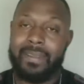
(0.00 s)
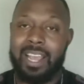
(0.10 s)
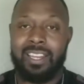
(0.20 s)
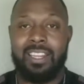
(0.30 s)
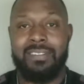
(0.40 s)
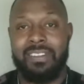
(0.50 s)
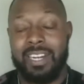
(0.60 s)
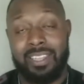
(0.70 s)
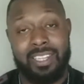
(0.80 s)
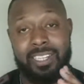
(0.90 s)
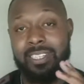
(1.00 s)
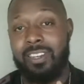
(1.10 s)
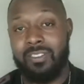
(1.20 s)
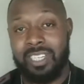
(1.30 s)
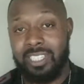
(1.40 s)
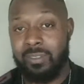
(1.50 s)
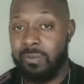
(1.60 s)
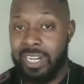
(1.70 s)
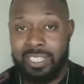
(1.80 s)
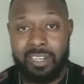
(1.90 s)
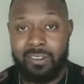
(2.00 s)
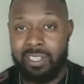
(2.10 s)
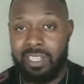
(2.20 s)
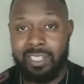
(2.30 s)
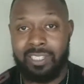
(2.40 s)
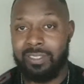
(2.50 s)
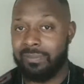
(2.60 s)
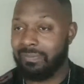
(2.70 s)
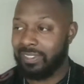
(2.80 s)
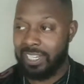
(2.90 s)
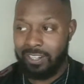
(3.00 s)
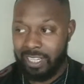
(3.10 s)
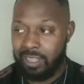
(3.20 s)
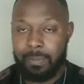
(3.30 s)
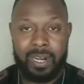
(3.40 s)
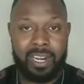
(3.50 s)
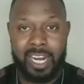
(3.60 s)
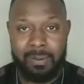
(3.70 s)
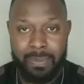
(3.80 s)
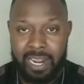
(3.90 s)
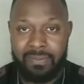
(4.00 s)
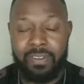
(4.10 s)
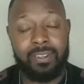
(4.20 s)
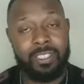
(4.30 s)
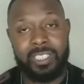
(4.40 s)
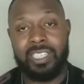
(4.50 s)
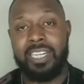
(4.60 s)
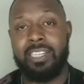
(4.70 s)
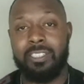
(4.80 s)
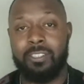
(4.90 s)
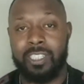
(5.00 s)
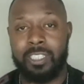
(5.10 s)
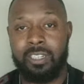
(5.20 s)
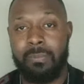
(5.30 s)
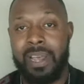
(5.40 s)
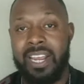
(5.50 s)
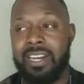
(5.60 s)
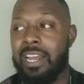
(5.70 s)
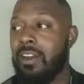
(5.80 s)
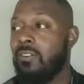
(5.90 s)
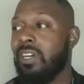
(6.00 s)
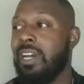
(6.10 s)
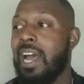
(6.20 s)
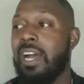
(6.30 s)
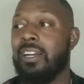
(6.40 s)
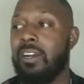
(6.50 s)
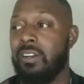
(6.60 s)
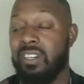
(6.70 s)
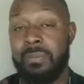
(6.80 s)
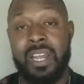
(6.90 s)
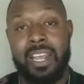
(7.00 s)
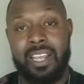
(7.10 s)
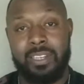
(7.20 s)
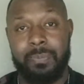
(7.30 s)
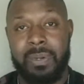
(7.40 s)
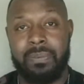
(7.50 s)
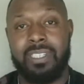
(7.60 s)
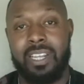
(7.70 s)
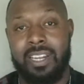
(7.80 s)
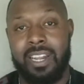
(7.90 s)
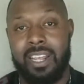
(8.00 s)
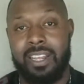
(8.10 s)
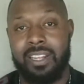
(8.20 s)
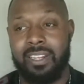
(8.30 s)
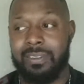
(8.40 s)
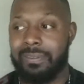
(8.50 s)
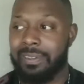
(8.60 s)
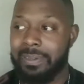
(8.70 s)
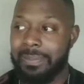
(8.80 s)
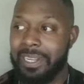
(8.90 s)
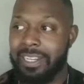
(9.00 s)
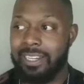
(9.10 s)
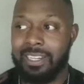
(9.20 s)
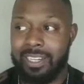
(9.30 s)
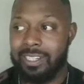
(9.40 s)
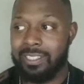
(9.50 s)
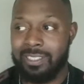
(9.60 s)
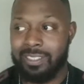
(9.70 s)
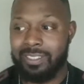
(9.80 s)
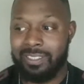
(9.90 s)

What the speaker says: I love it. I think he's going to get some red zone looks. He'll get the ball out of the backfield just like a traditional back. Now, I know the knock on him is people saying that there's